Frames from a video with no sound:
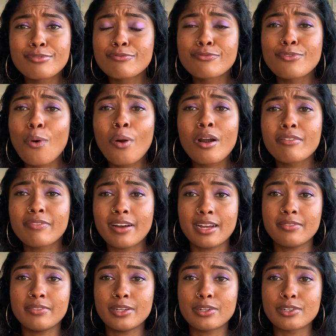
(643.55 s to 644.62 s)
4 or
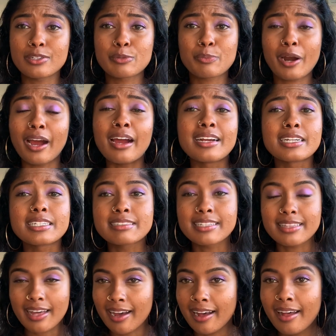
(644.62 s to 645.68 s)
5 years prior to
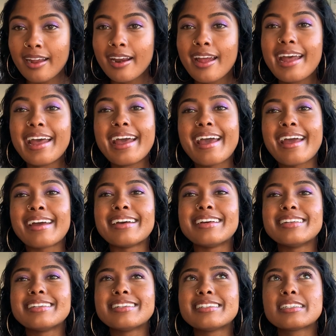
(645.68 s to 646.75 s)
that,
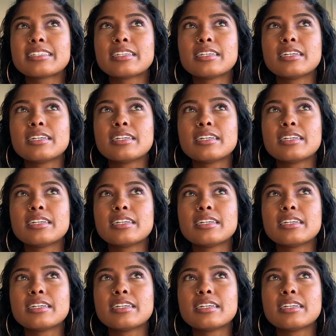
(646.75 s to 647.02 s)
and